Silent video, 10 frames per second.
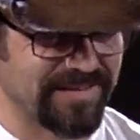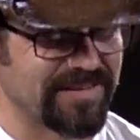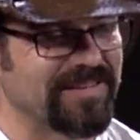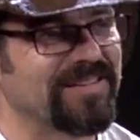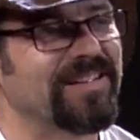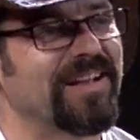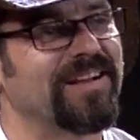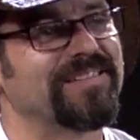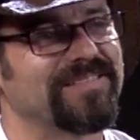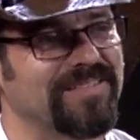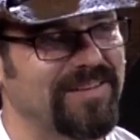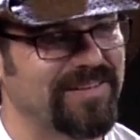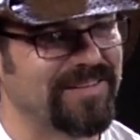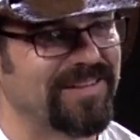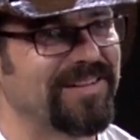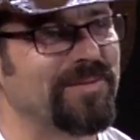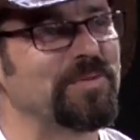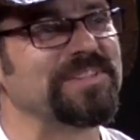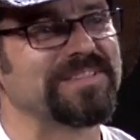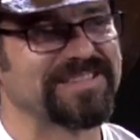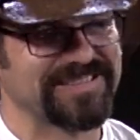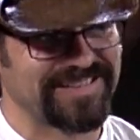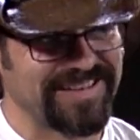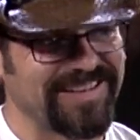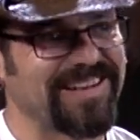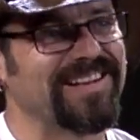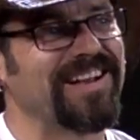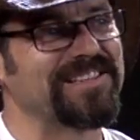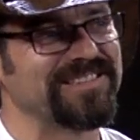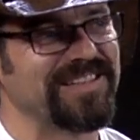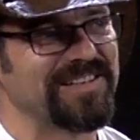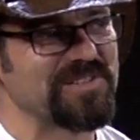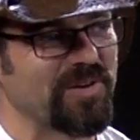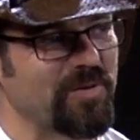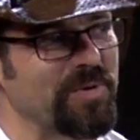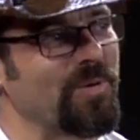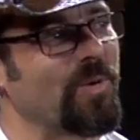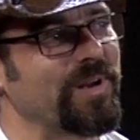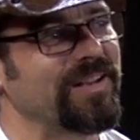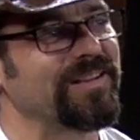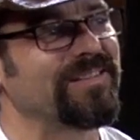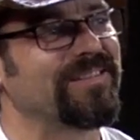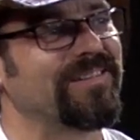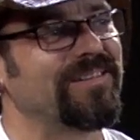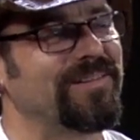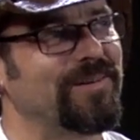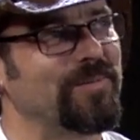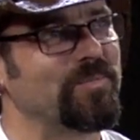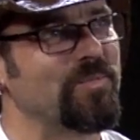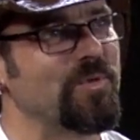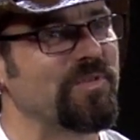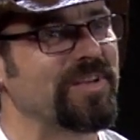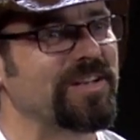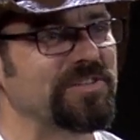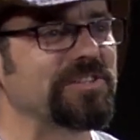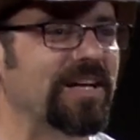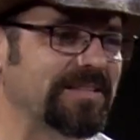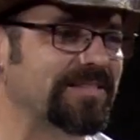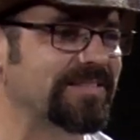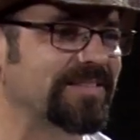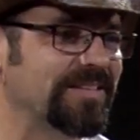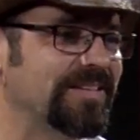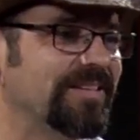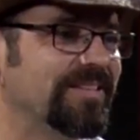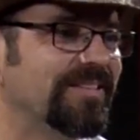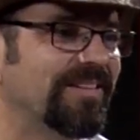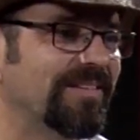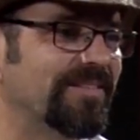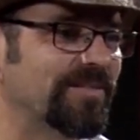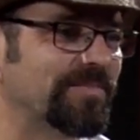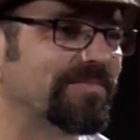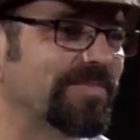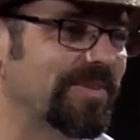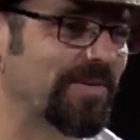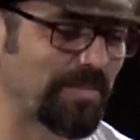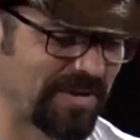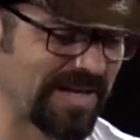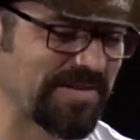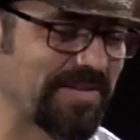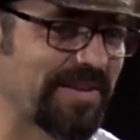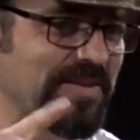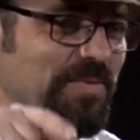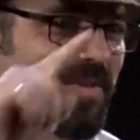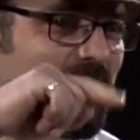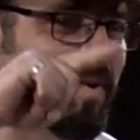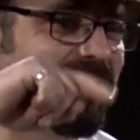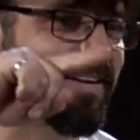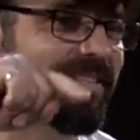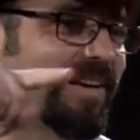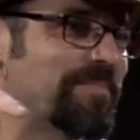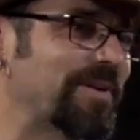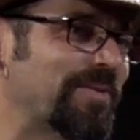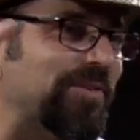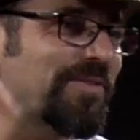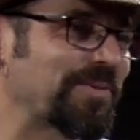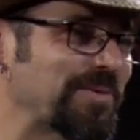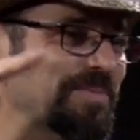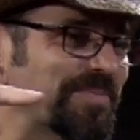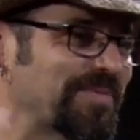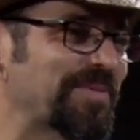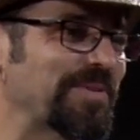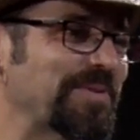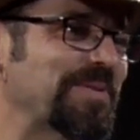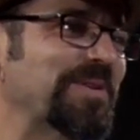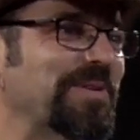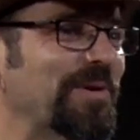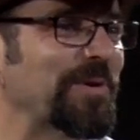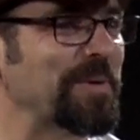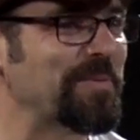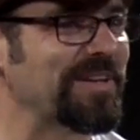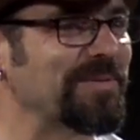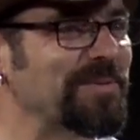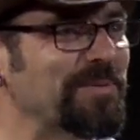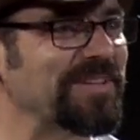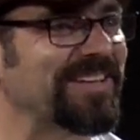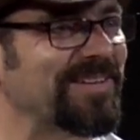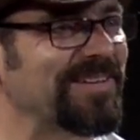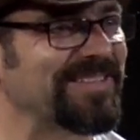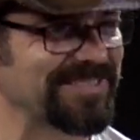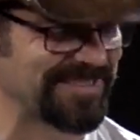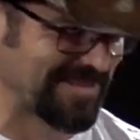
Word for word: did, yeah. You've been uh, doing what? Was, yeah, I actually I started recording um, using cassettes. Okay. Uh, little plastic things with the magnetic tape that runs through them. For uh, yes. The younger people that don't know what they I, are. I, I